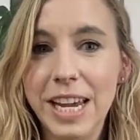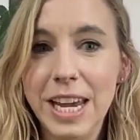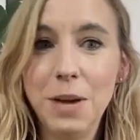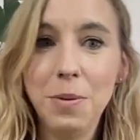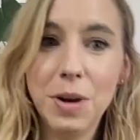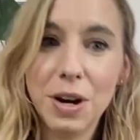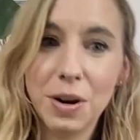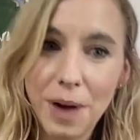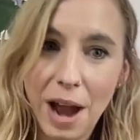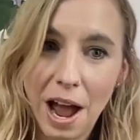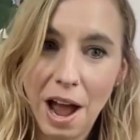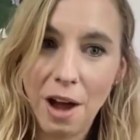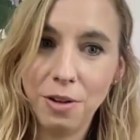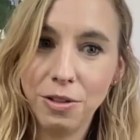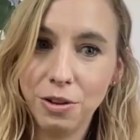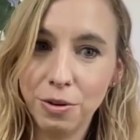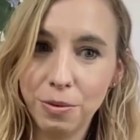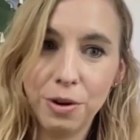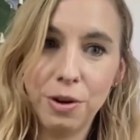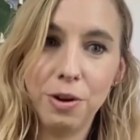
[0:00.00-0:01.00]
he went
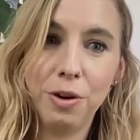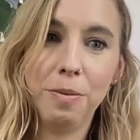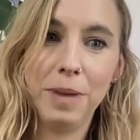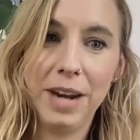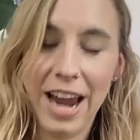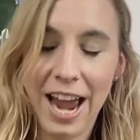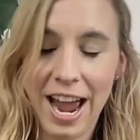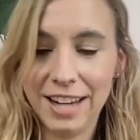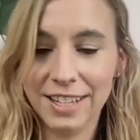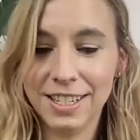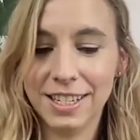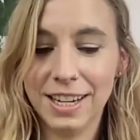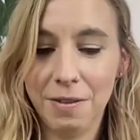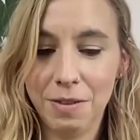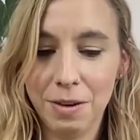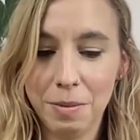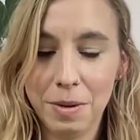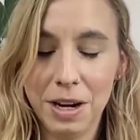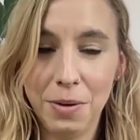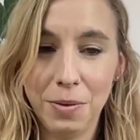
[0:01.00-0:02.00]
around the room and asked
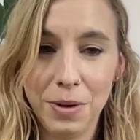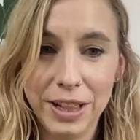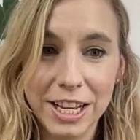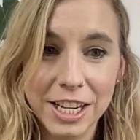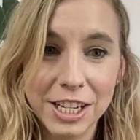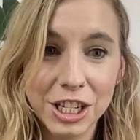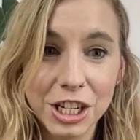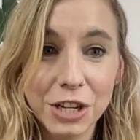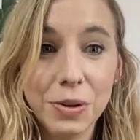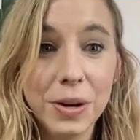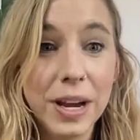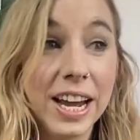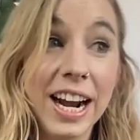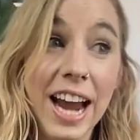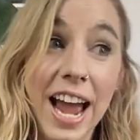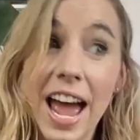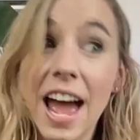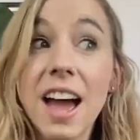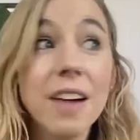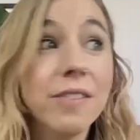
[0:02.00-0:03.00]
everybody what they do,
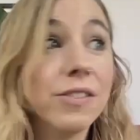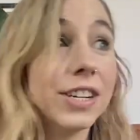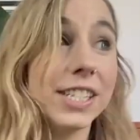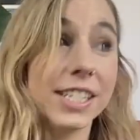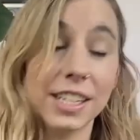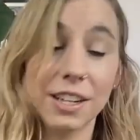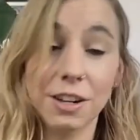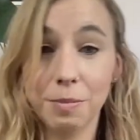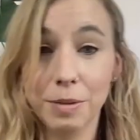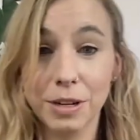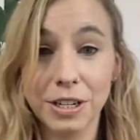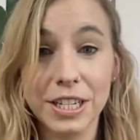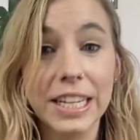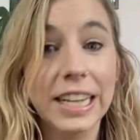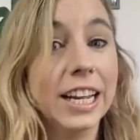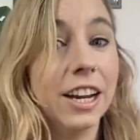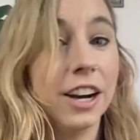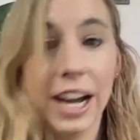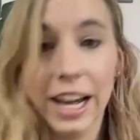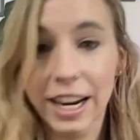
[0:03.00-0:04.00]
and every single
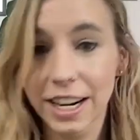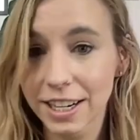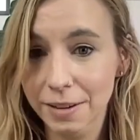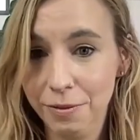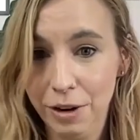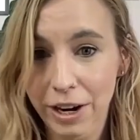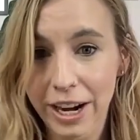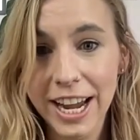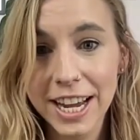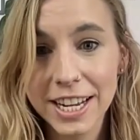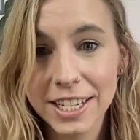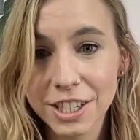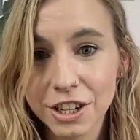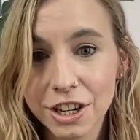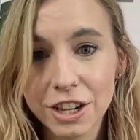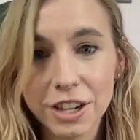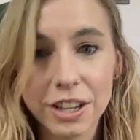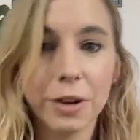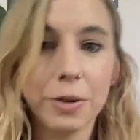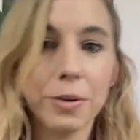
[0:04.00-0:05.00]
person there had a different
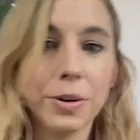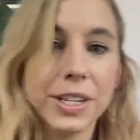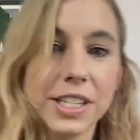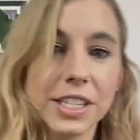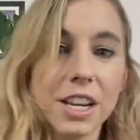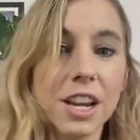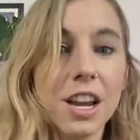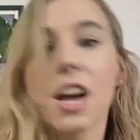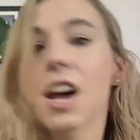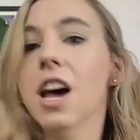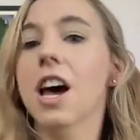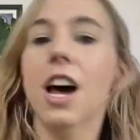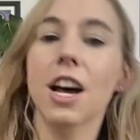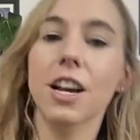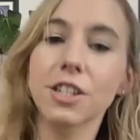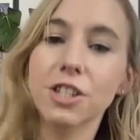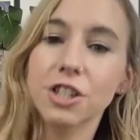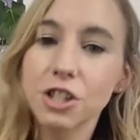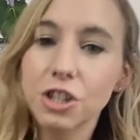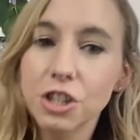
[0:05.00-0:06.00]
answer. There was
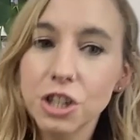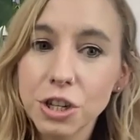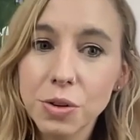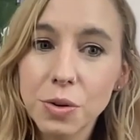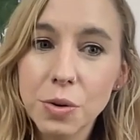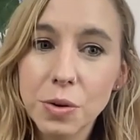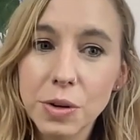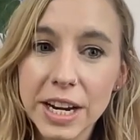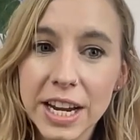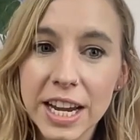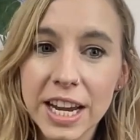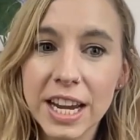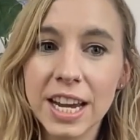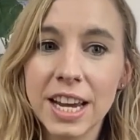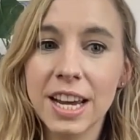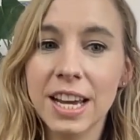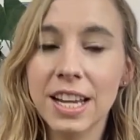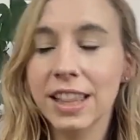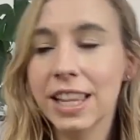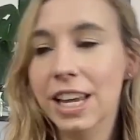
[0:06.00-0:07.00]
a
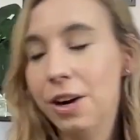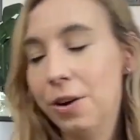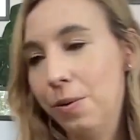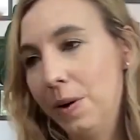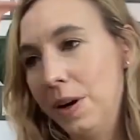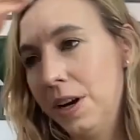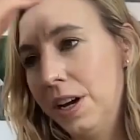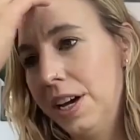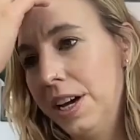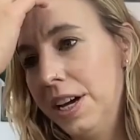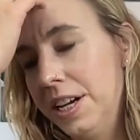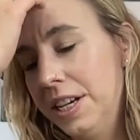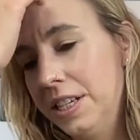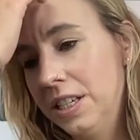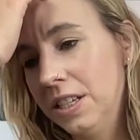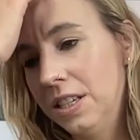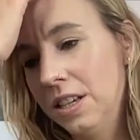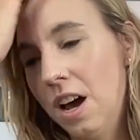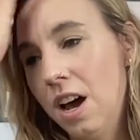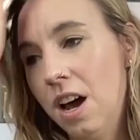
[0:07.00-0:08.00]
student, there
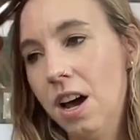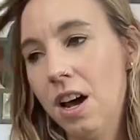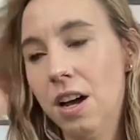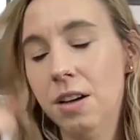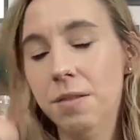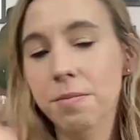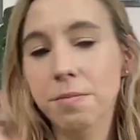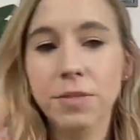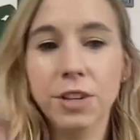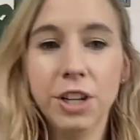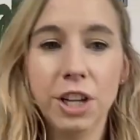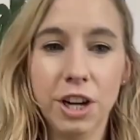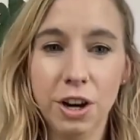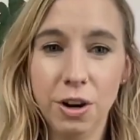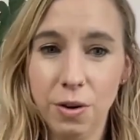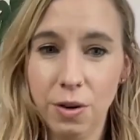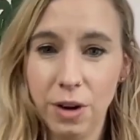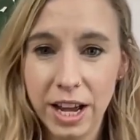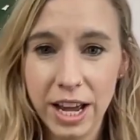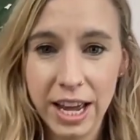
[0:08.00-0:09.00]
was, an
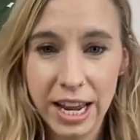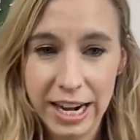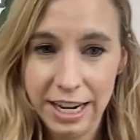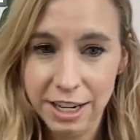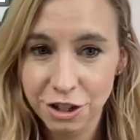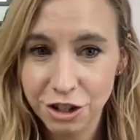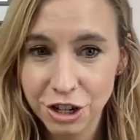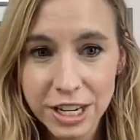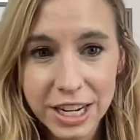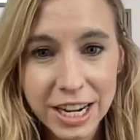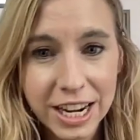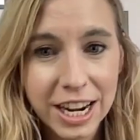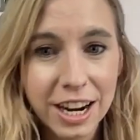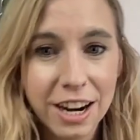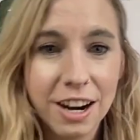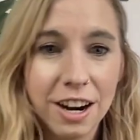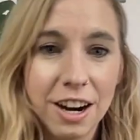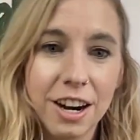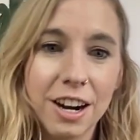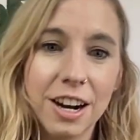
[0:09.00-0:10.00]

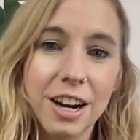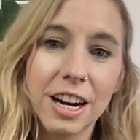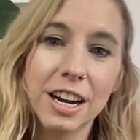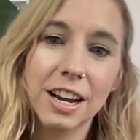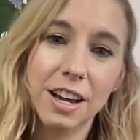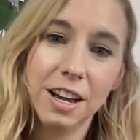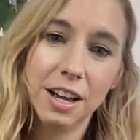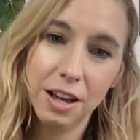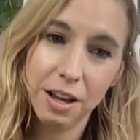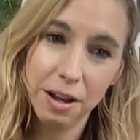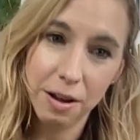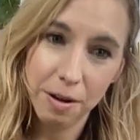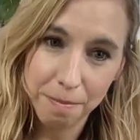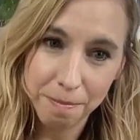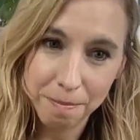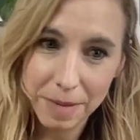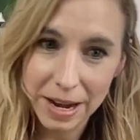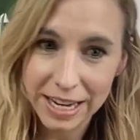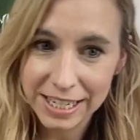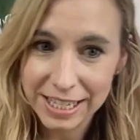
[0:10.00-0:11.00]
engineer,
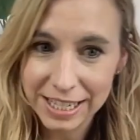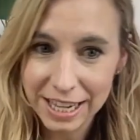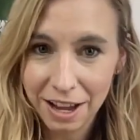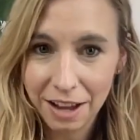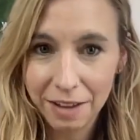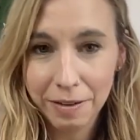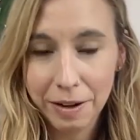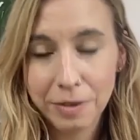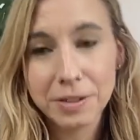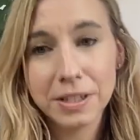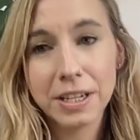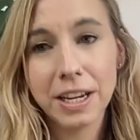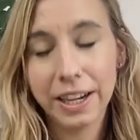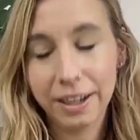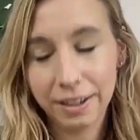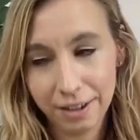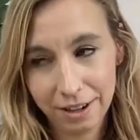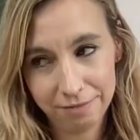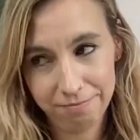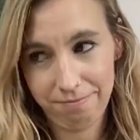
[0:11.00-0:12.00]
myself. I was
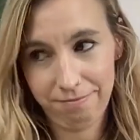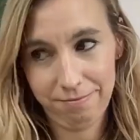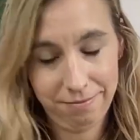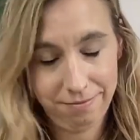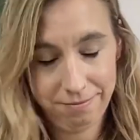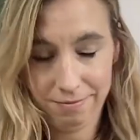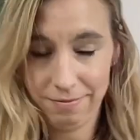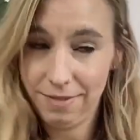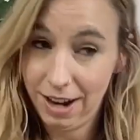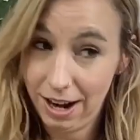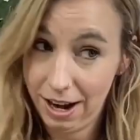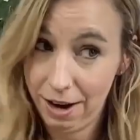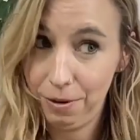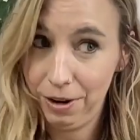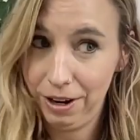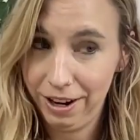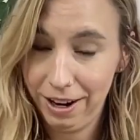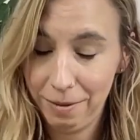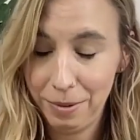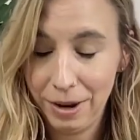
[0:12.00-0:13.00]
like, I
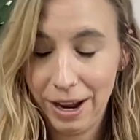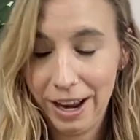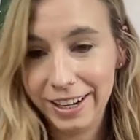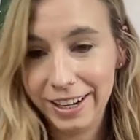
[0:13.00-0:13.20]
work on a